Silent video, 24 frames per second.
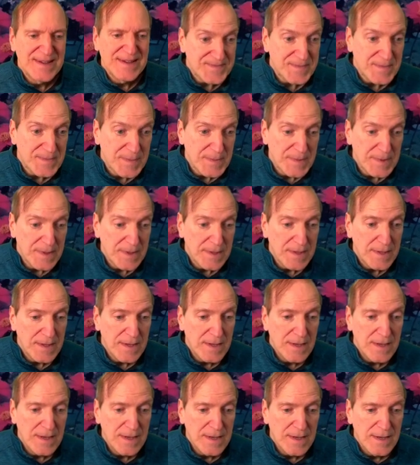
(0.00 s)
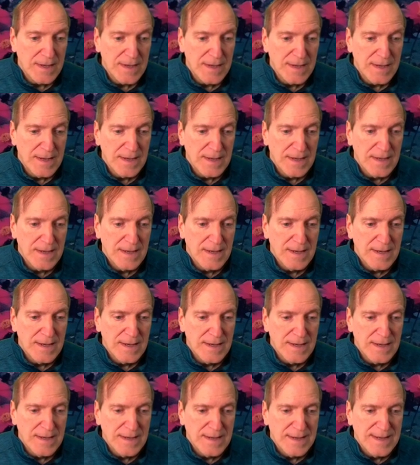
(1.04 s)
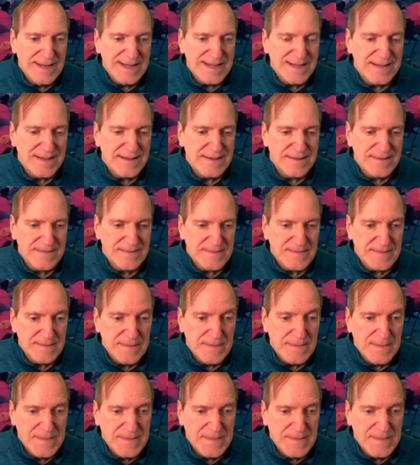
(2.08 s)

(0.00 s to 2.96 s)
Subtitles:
(no one is talking)